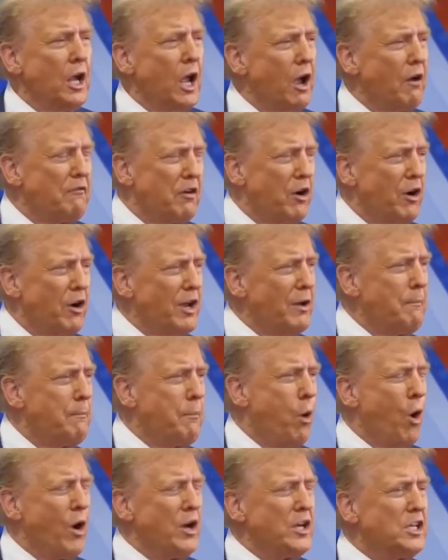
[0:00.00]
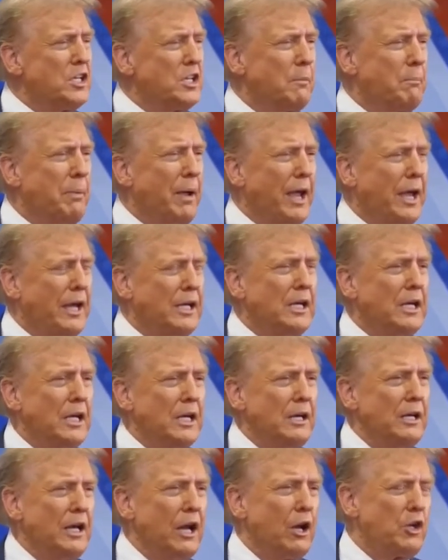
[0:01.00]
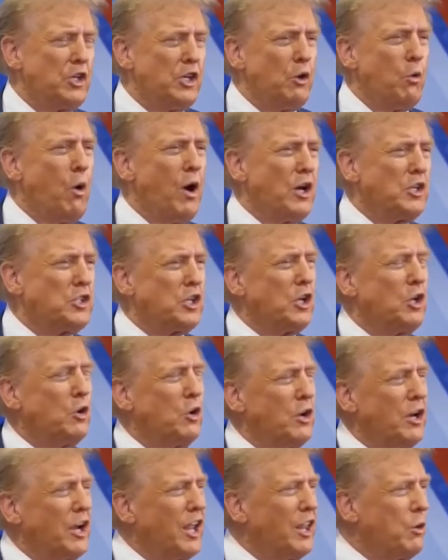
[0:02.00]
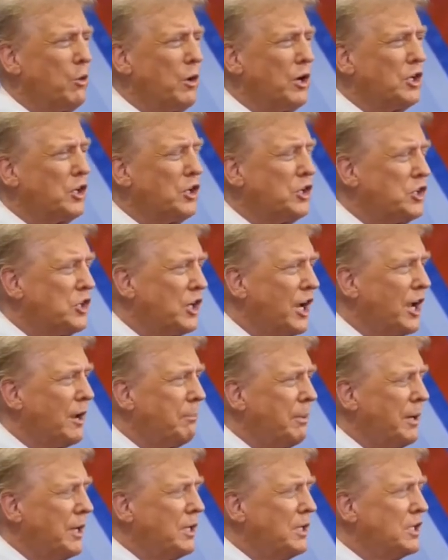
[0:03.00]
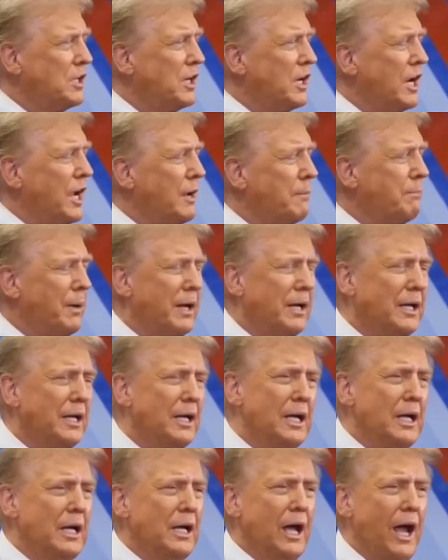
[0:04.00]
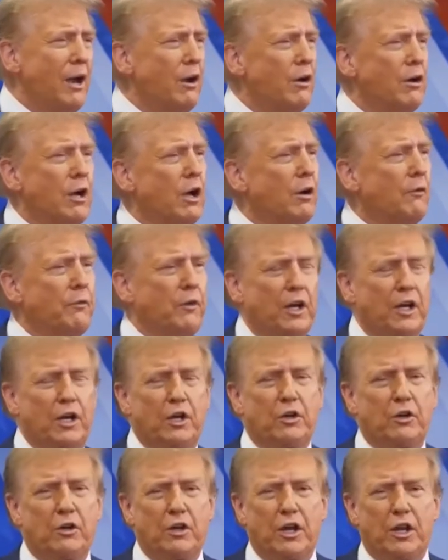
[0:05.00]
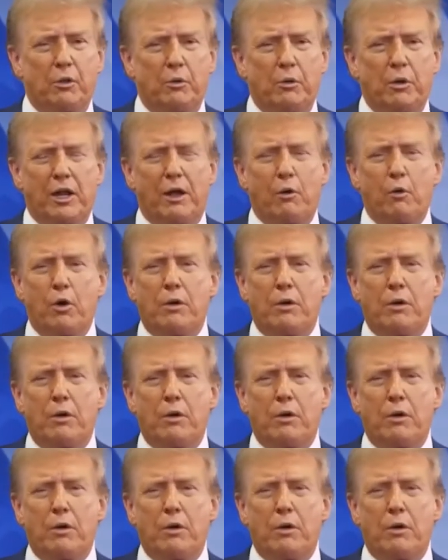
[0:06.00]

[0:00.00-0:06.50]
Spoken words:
A very important debate. Now, she wants to do another one because she got beaten tonight, but I don't know if we're going to do another one.